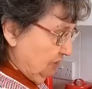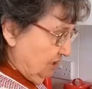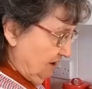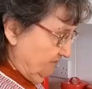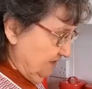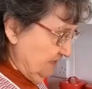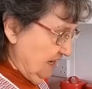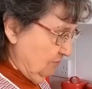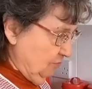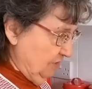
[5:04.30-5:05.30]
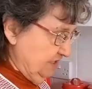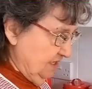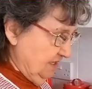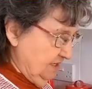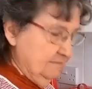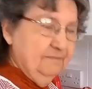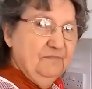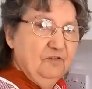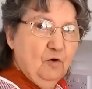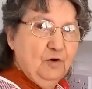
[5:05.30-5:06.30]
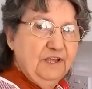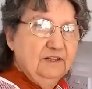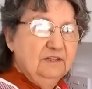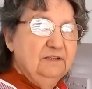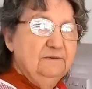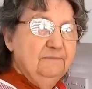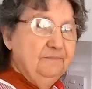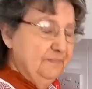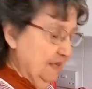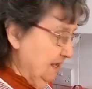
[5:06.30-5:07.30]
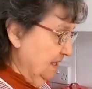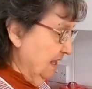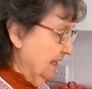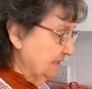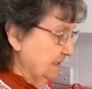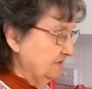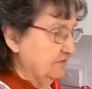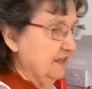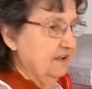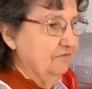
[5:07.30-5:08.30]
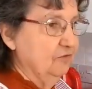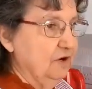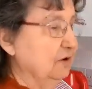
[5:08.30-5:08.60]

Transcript: will cover now with foil. and lived there for